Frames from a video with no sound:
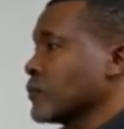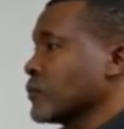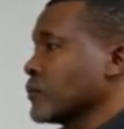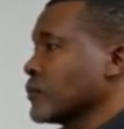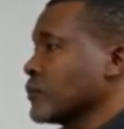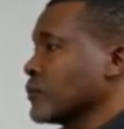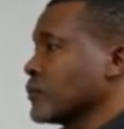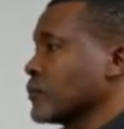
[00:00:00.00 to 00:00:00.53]

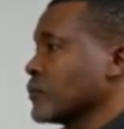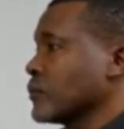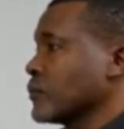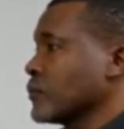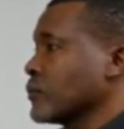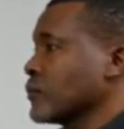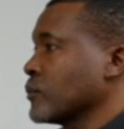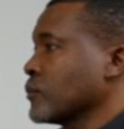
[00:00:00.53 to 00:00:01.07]

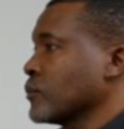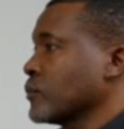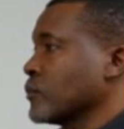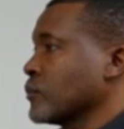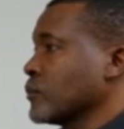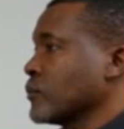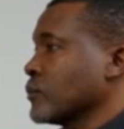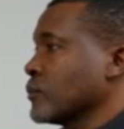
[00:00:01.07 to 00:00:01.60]

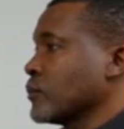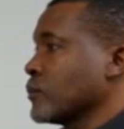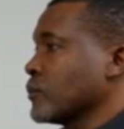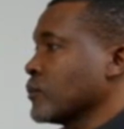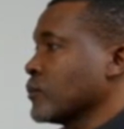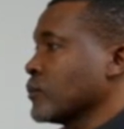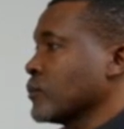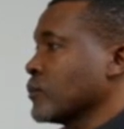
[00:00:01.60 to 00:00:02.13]

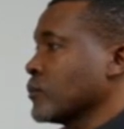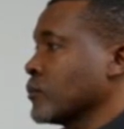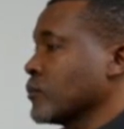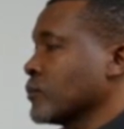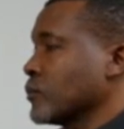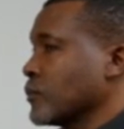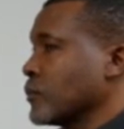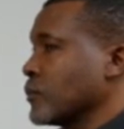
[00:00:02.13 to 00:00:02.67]

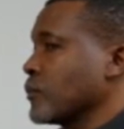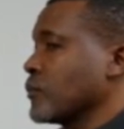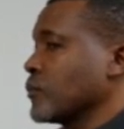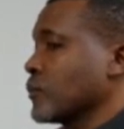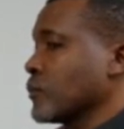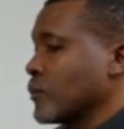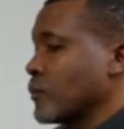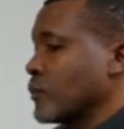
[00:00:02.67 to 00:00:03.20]

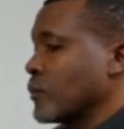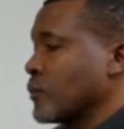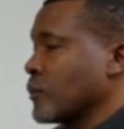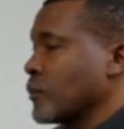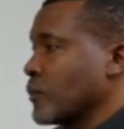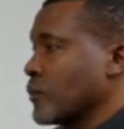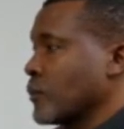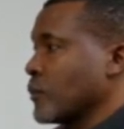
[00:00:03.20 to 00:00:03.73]

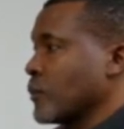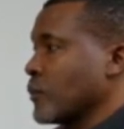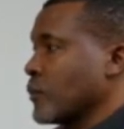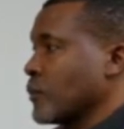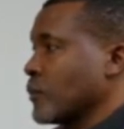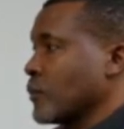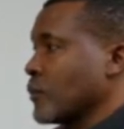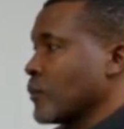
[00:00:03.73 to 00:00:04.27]

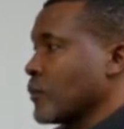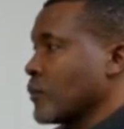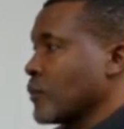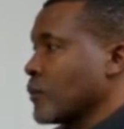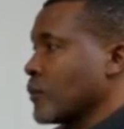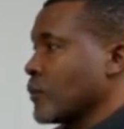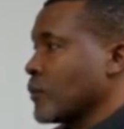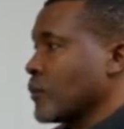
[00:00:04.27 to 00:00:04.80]

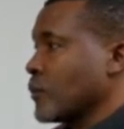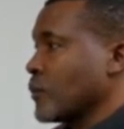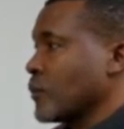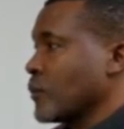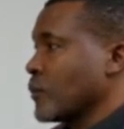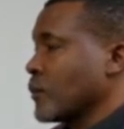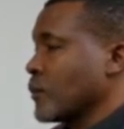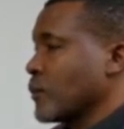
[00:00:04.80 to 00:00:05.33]

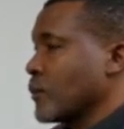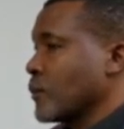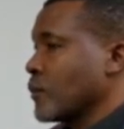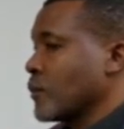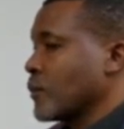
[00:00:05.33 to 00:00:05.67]
[no speech]